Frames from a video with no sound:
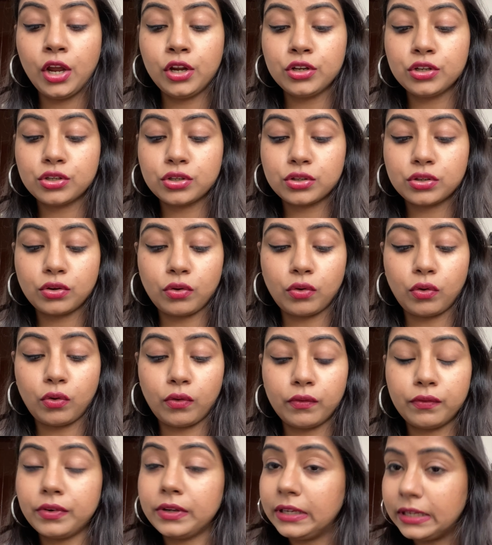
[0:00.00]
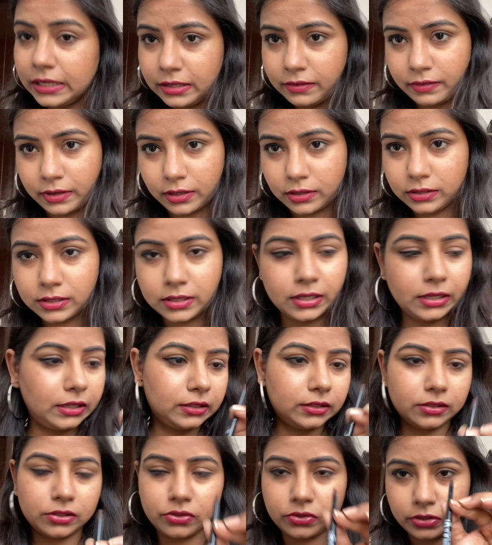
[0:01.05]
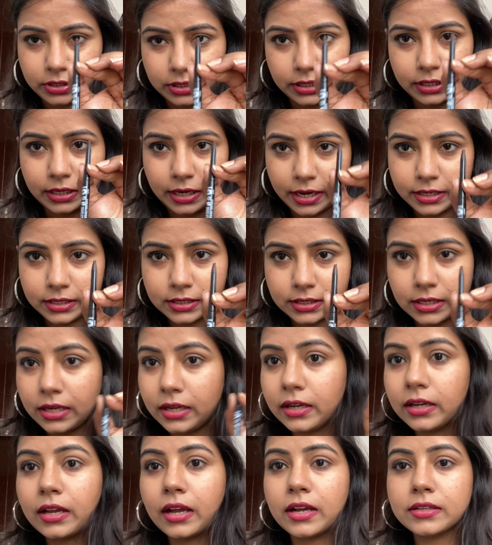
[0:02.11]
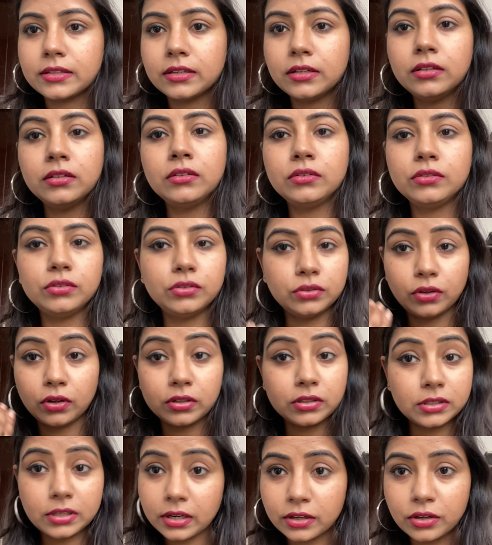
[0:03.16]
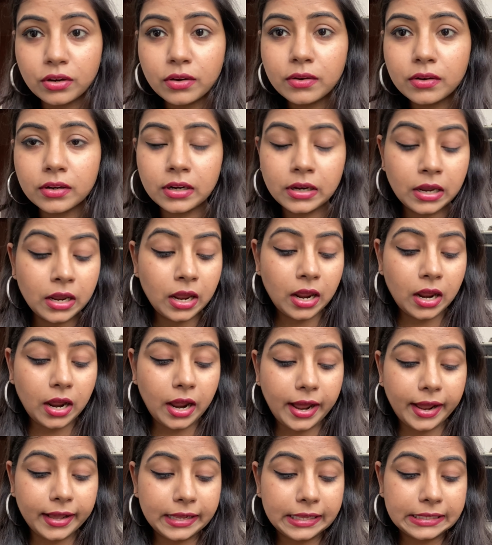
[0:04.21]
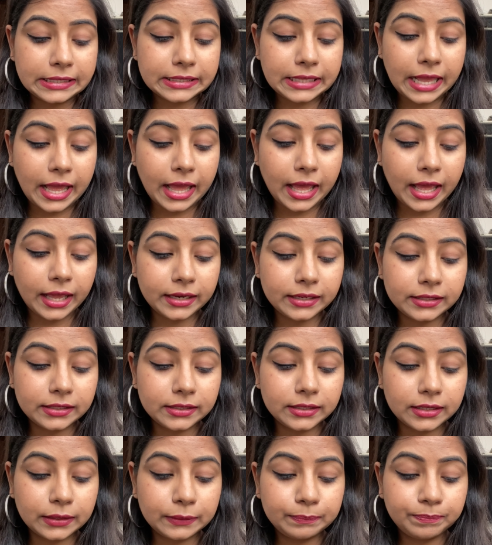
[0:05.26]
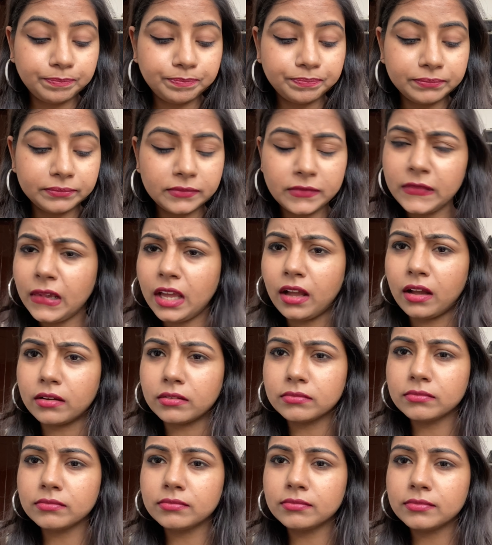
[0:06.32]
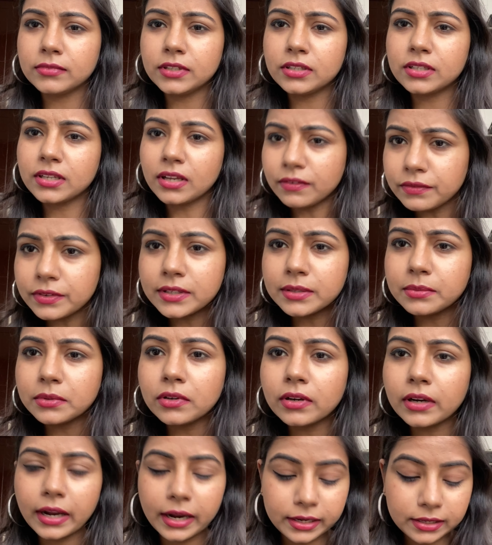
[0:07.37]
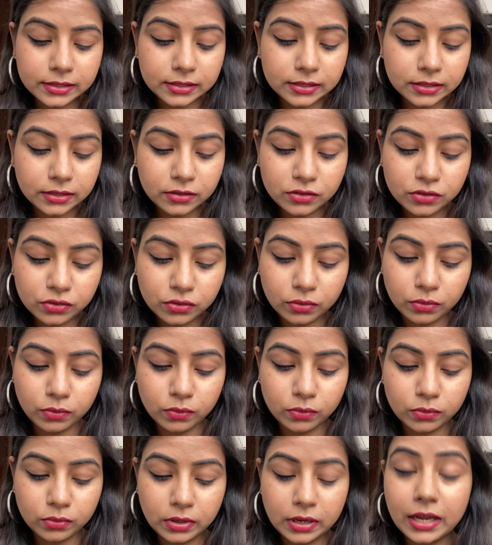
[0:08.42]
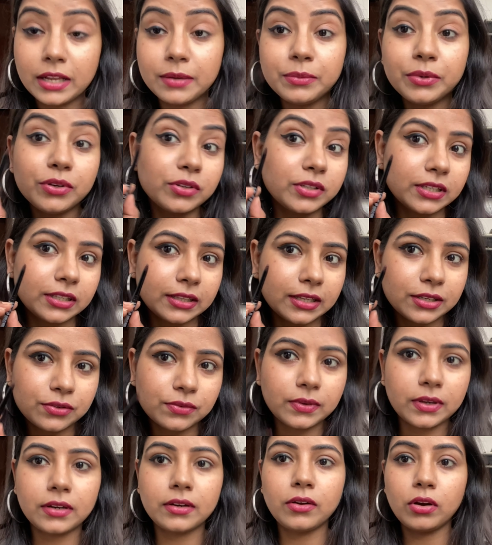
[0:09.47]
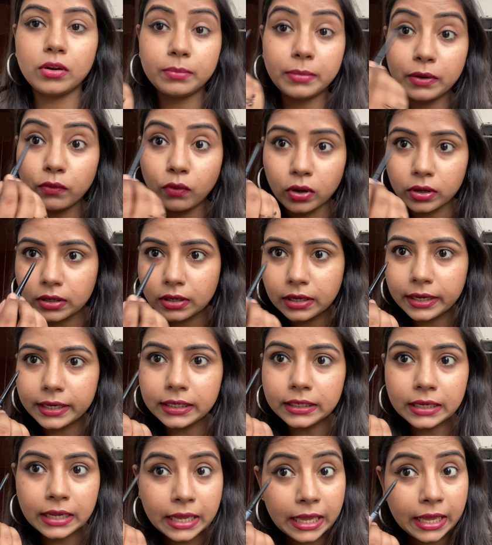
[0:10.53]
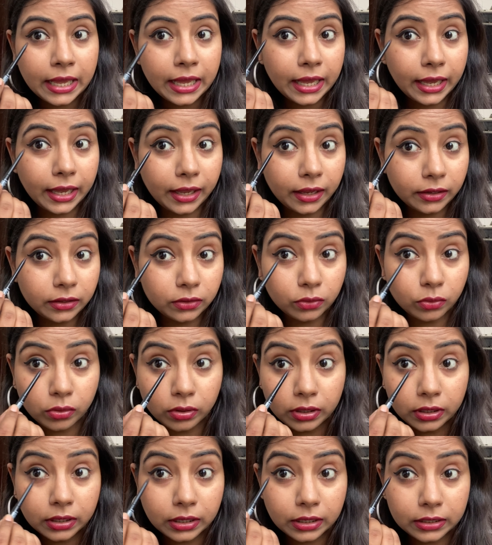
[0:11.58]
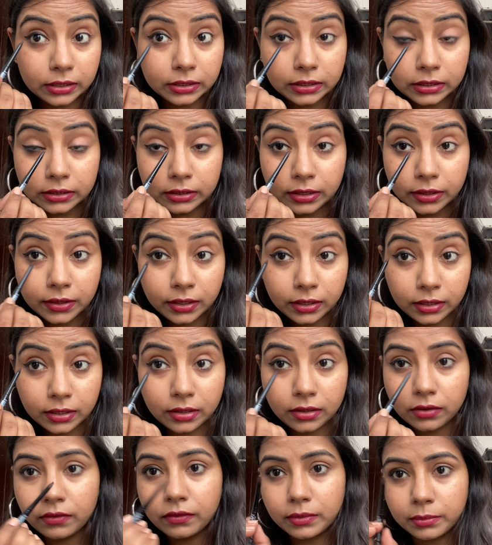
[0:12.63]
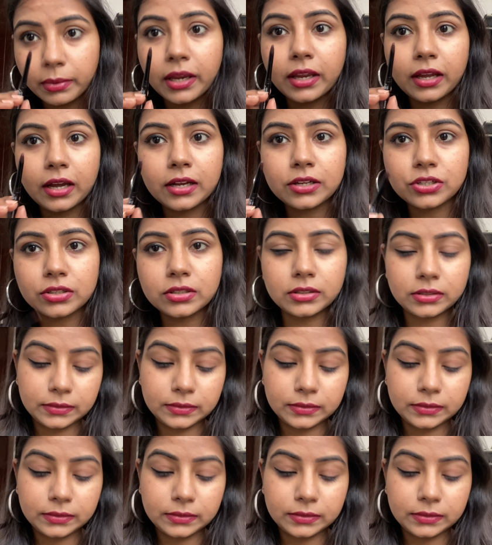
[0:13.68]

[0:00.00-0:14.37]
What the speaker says: So for daily days, it is a really nice kajal. Do not tuck your eyes, and yeah, it's comfortable on eyes. So I'll be using this one on my waterline and going a little thick with my kajal.